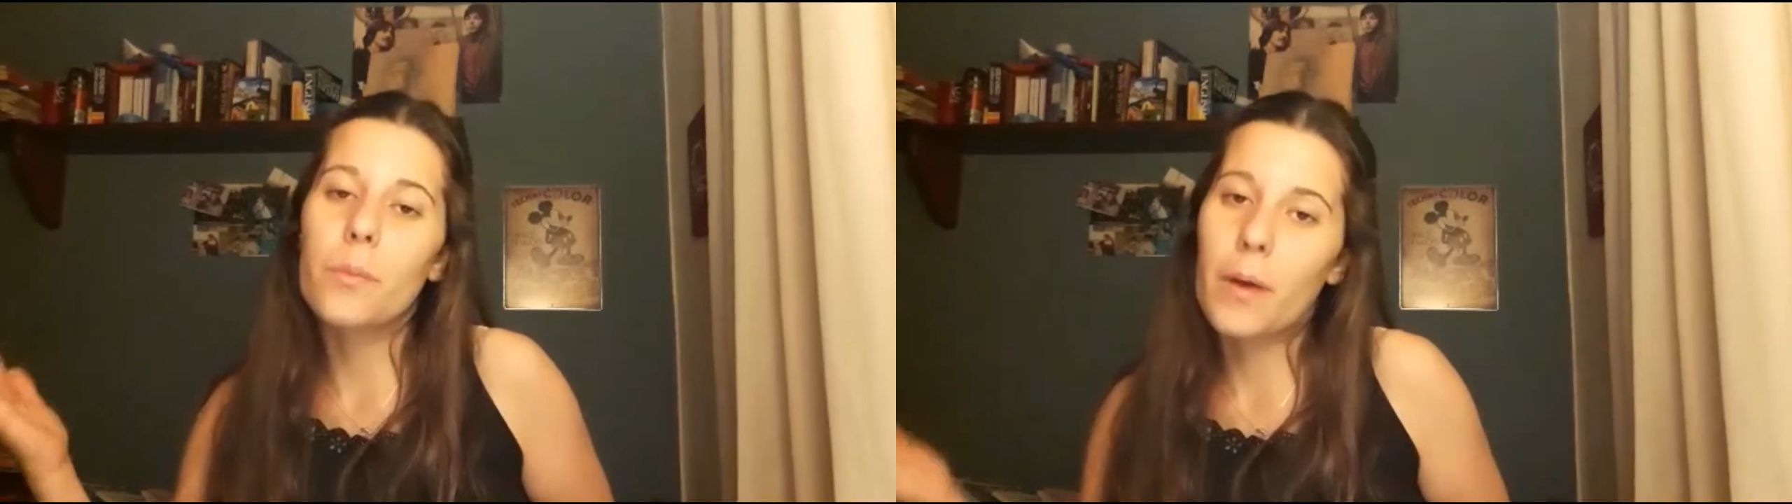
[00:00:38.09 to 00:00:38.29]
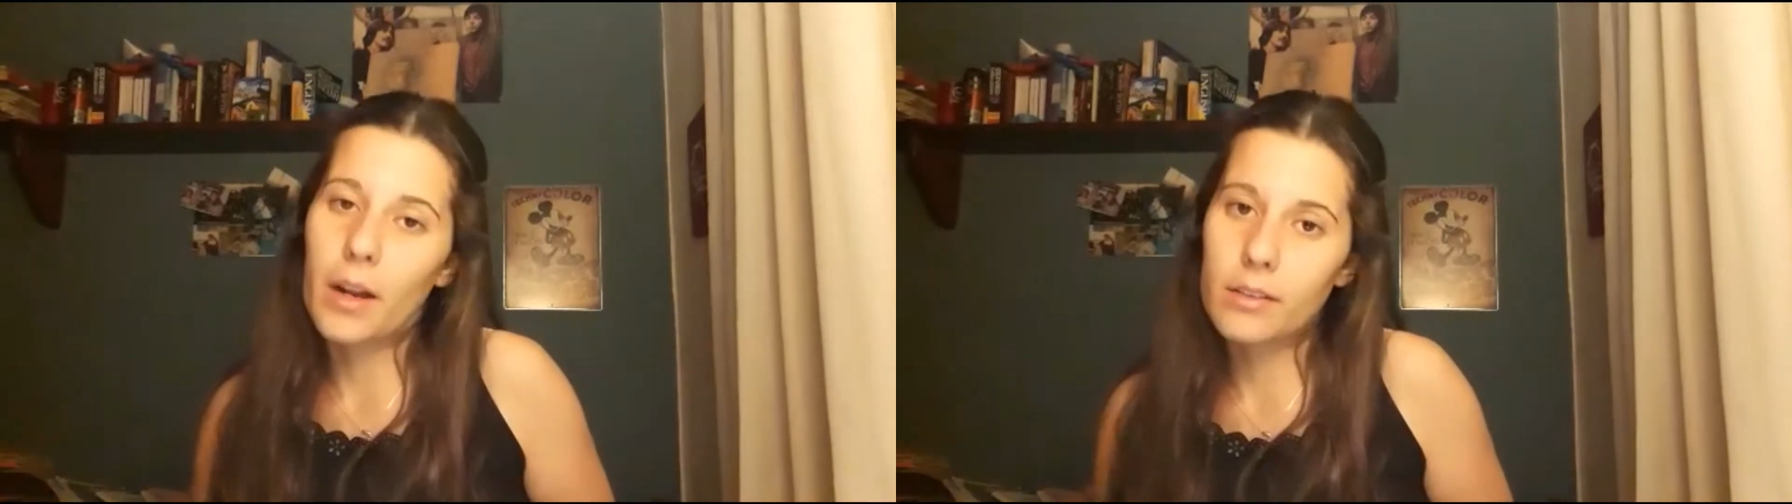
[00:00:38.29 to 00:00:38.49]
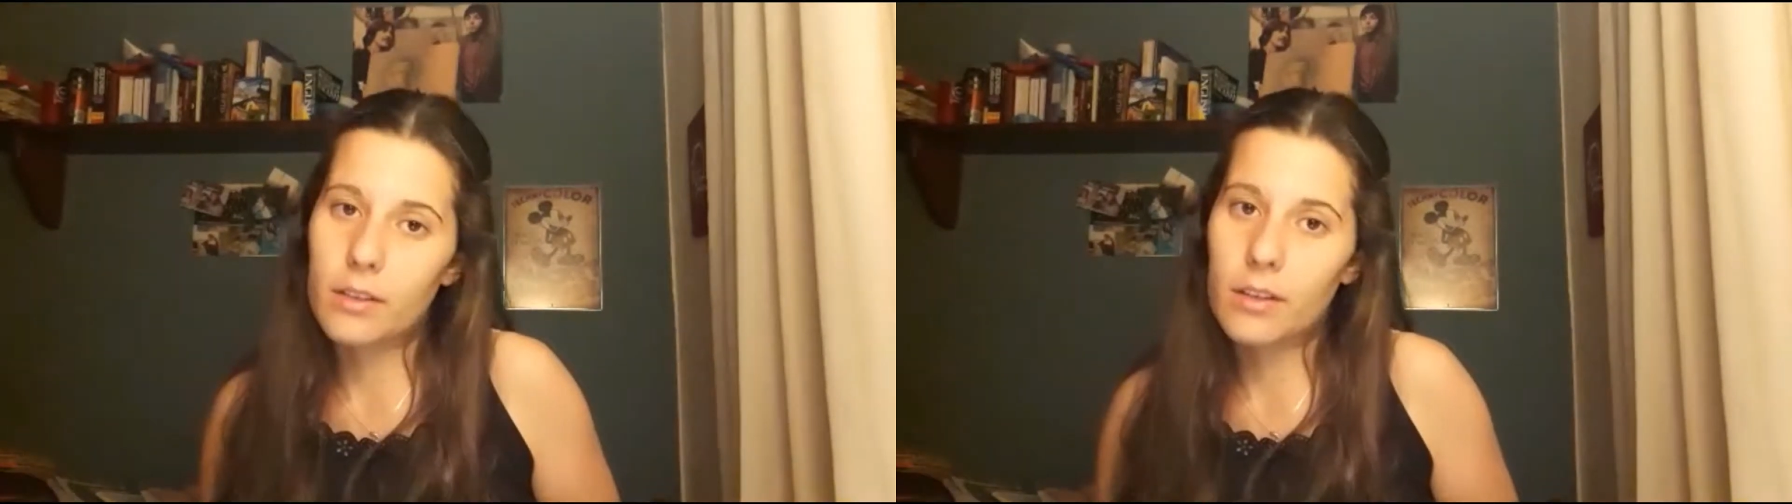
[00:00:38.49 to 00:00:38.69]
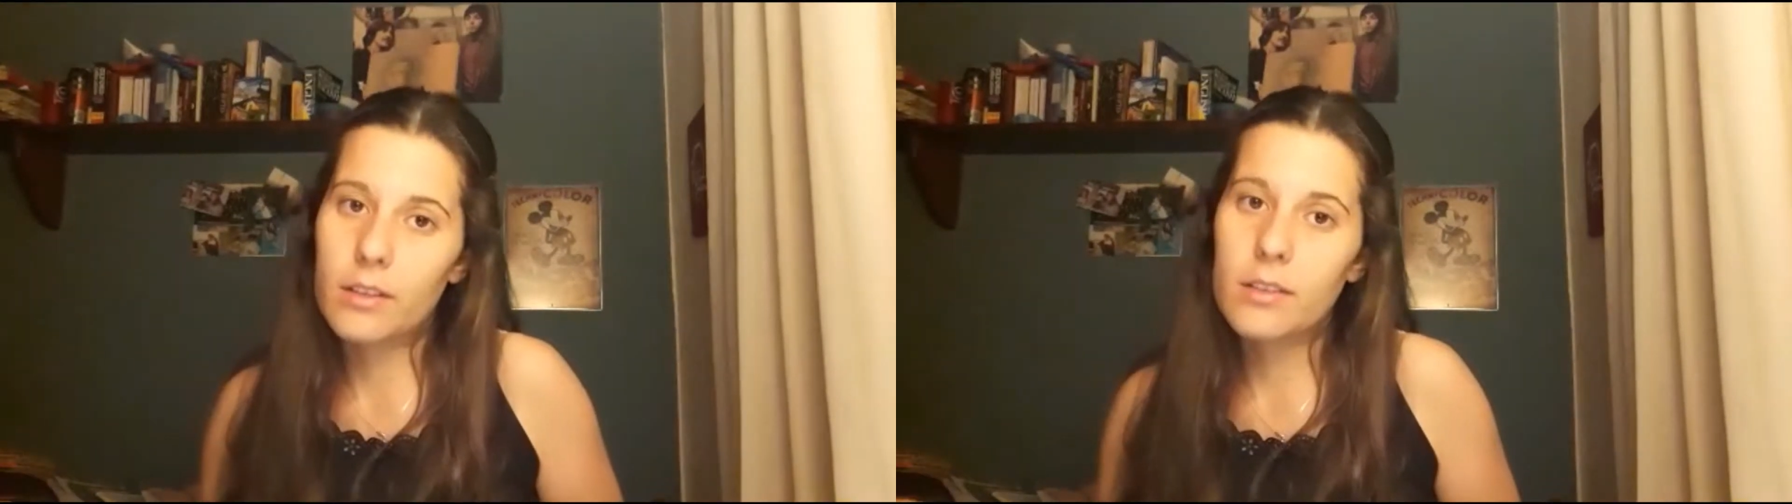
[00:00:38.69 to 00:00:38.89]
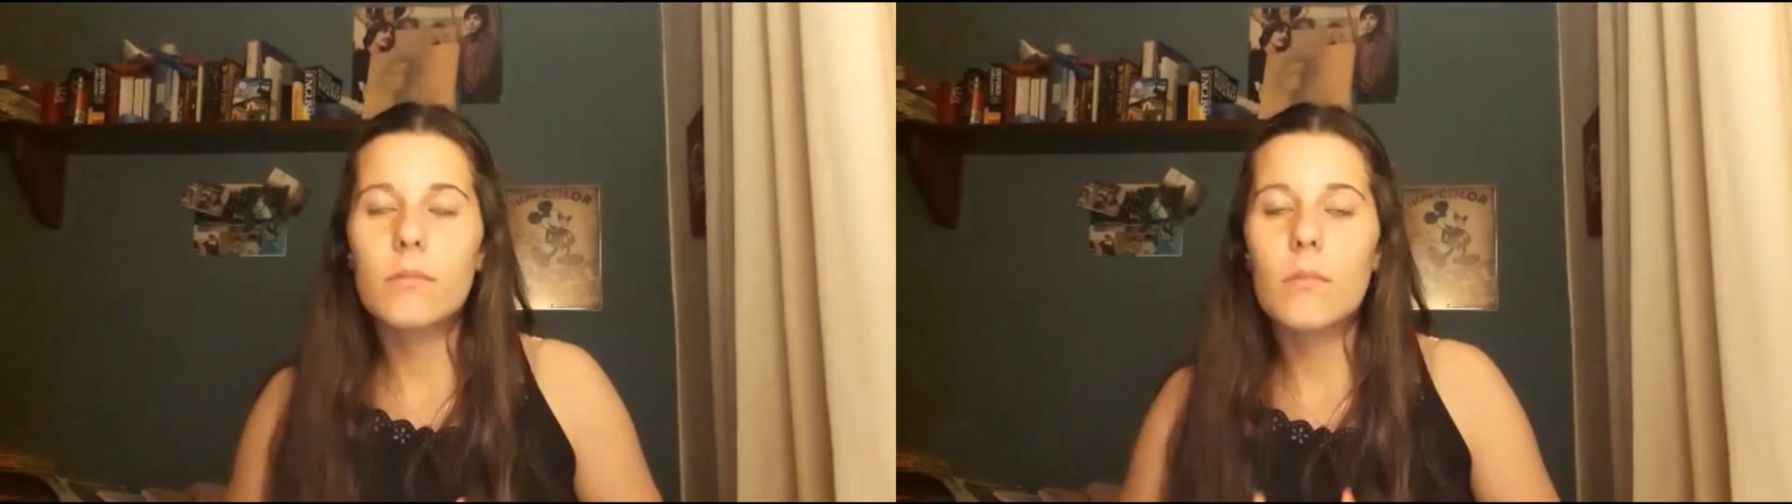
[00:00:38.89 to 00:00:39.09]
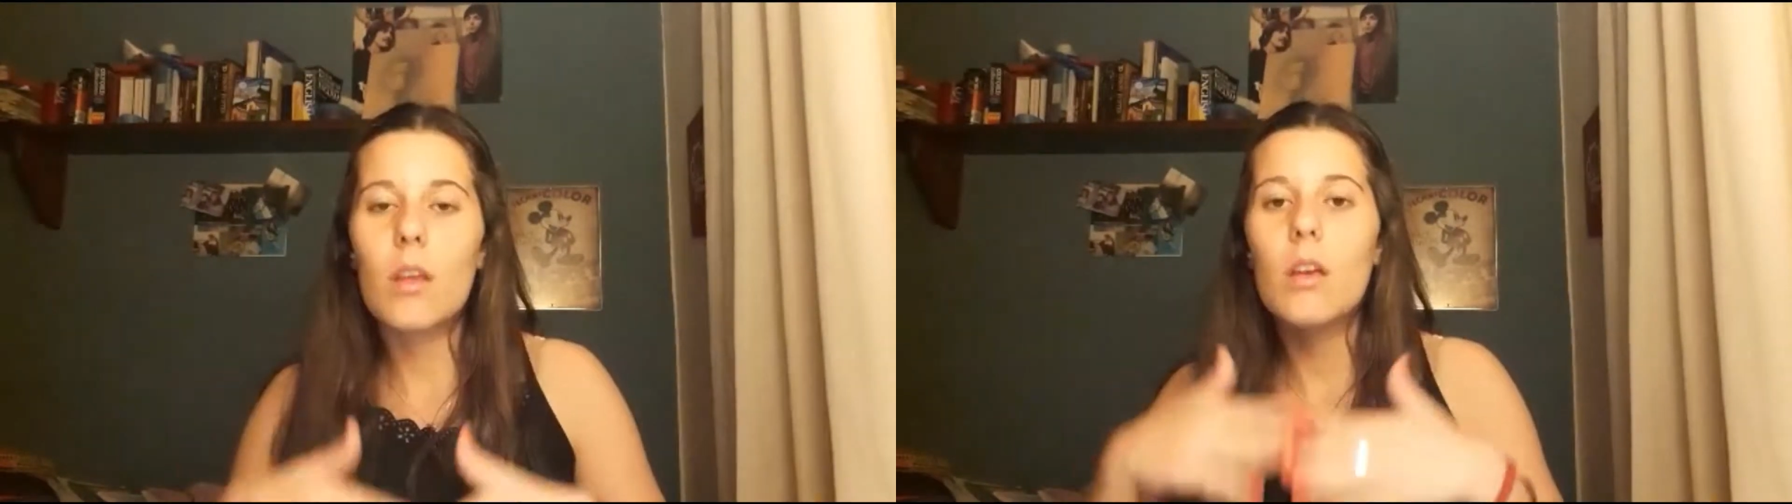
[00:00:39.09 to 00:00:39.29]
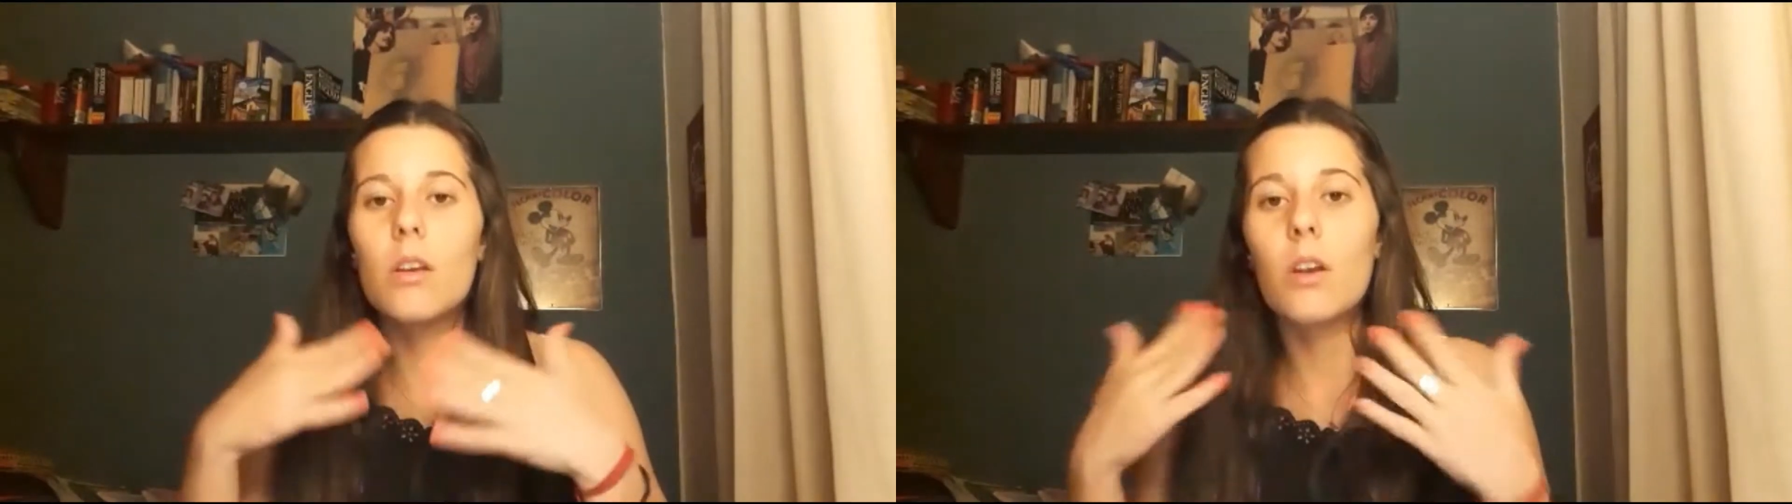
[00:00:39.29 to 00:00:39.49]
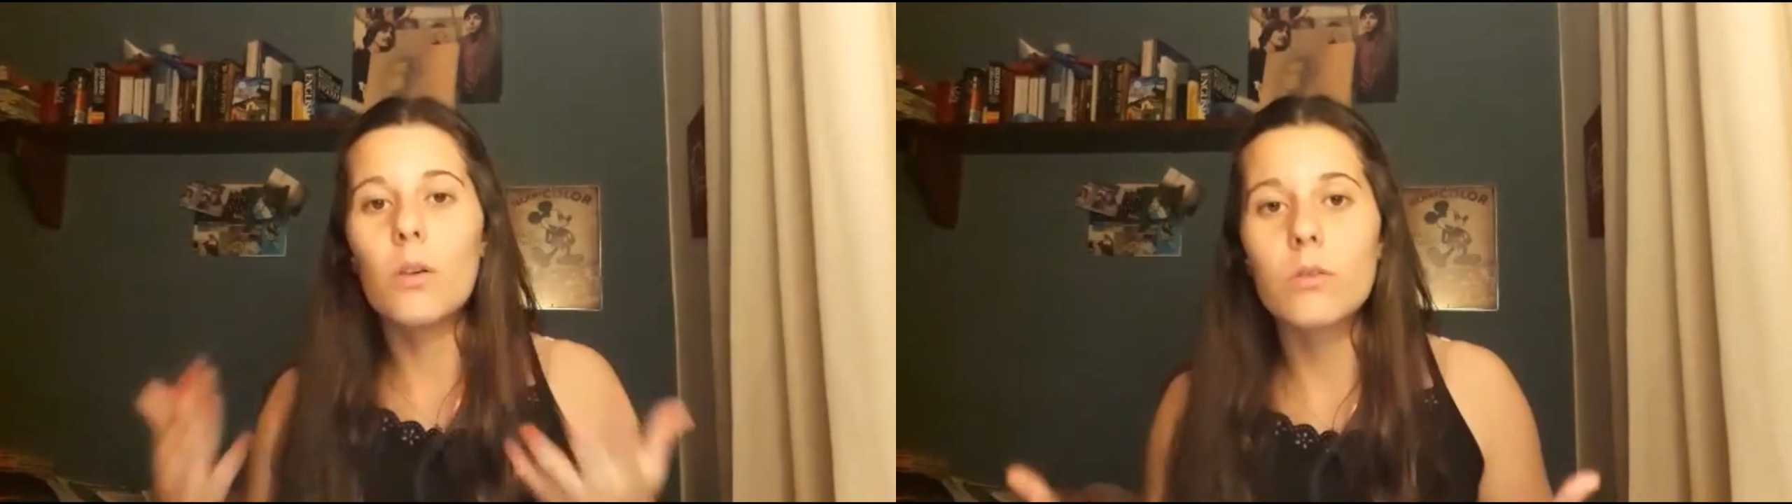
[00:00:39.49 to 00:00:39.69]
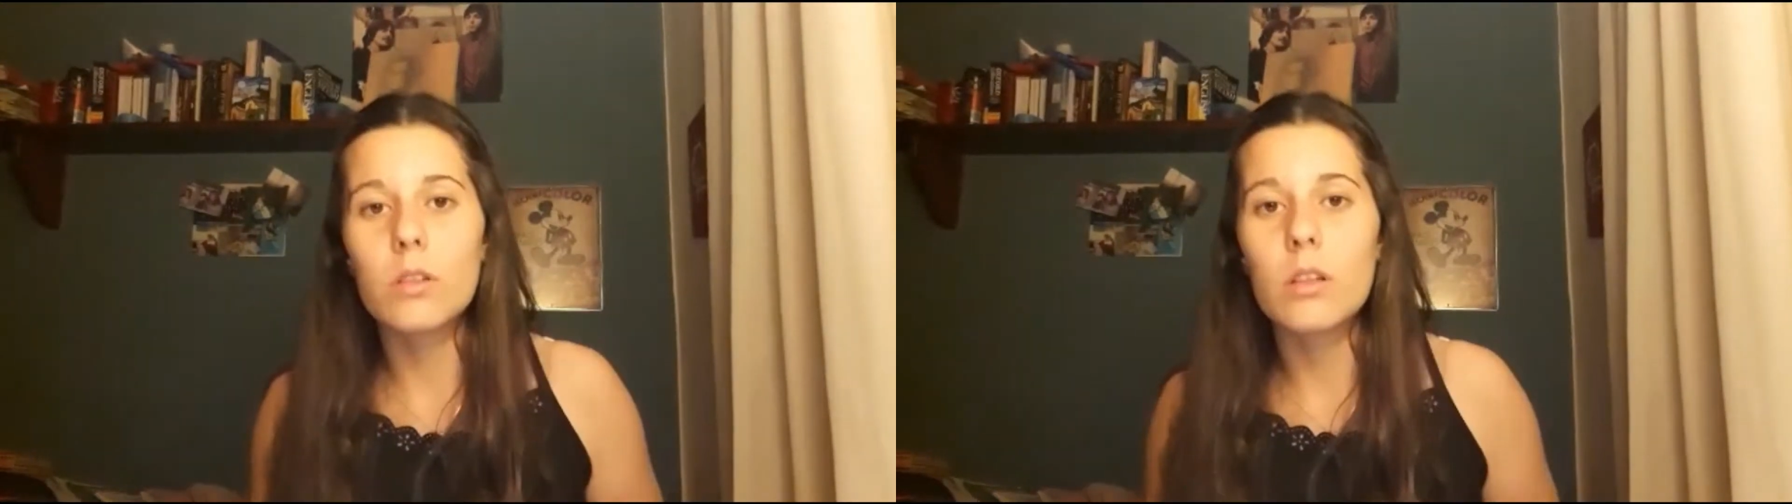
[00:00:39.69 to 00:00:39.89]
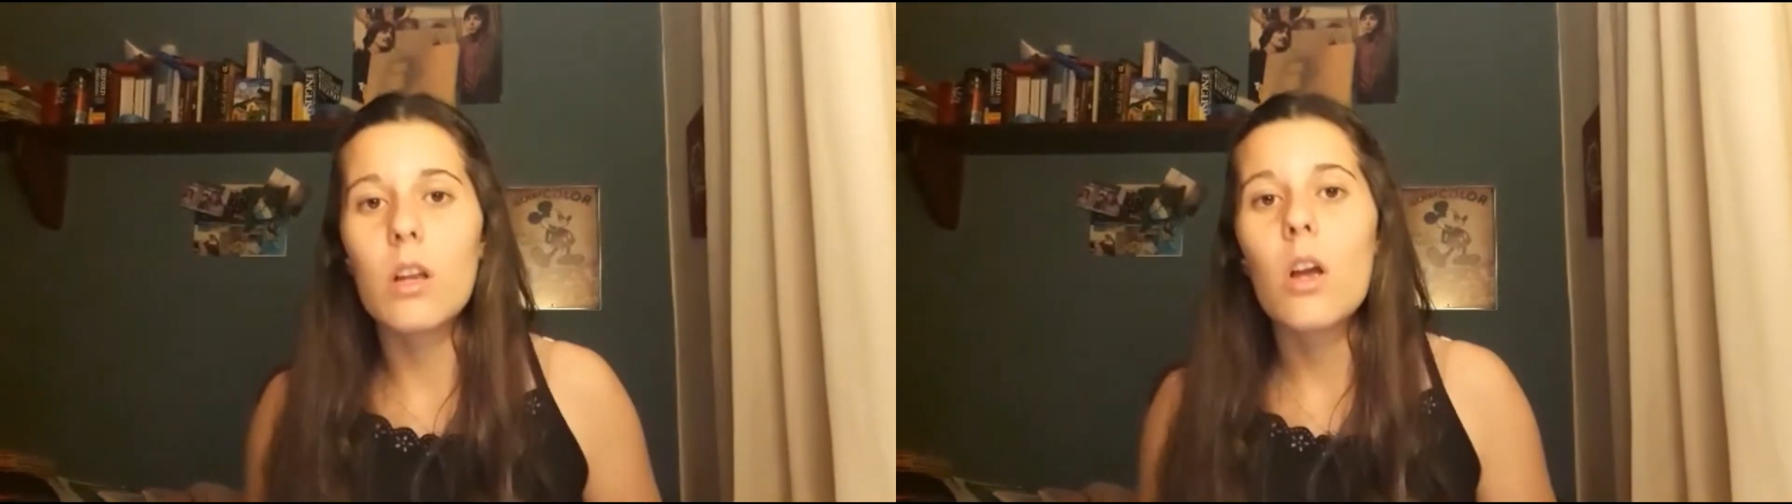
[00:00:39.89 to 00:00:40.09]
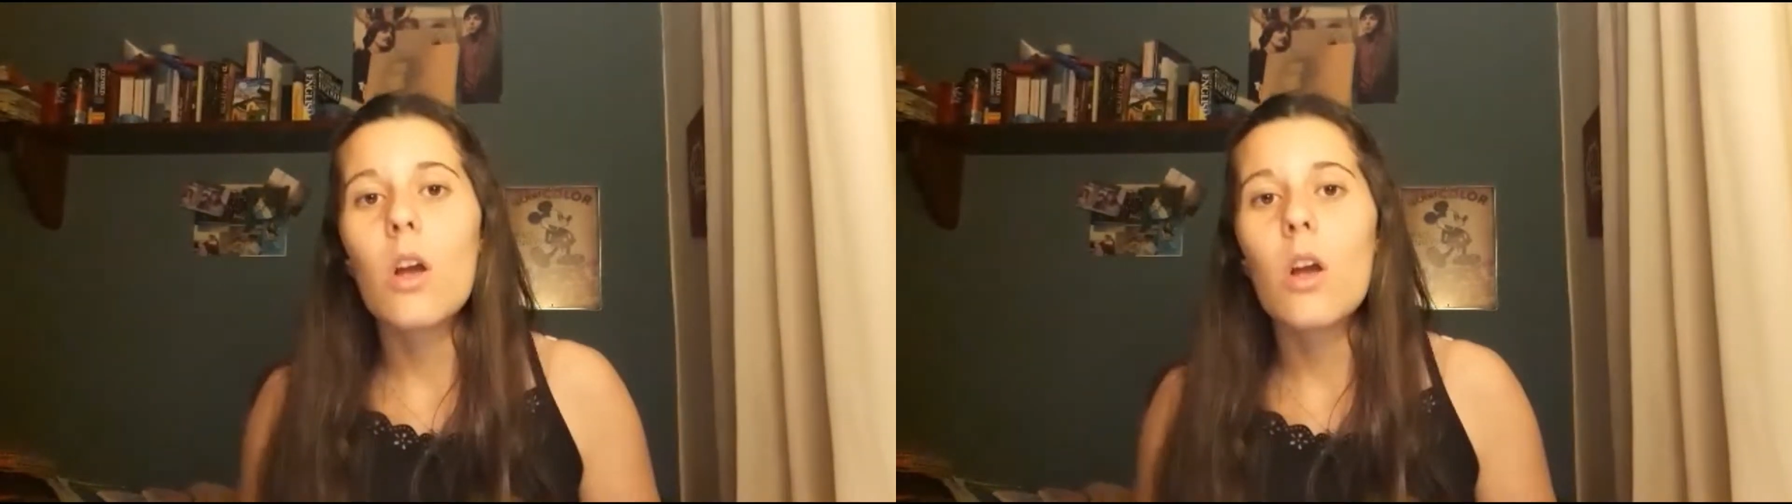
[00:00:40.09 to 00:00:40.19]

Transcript: patterns, noting